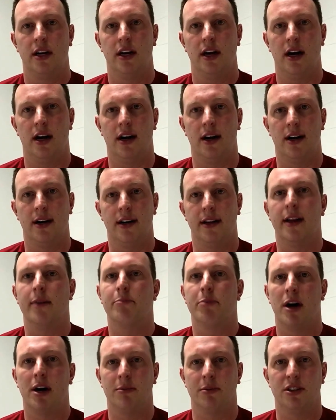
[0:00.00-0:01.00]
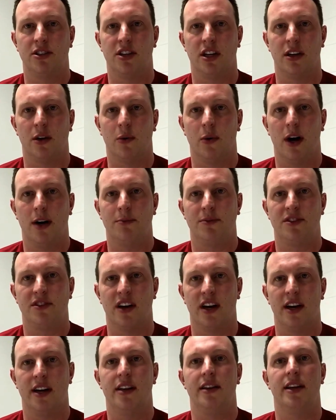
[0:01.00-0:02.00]
and they published on the
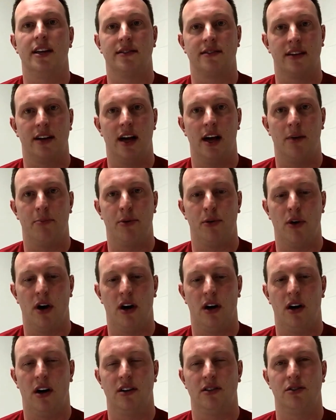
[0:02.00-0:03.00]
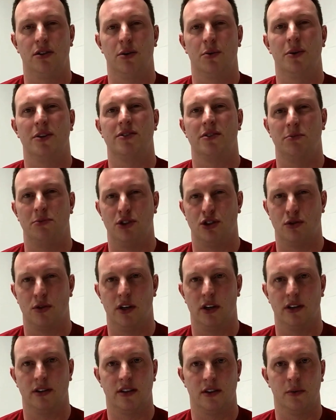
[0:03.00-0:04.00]
website that's going to help you out also with some
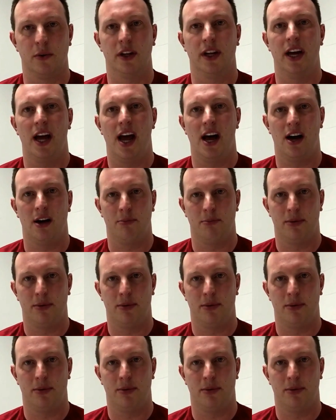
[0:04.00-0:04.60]
drills that really help.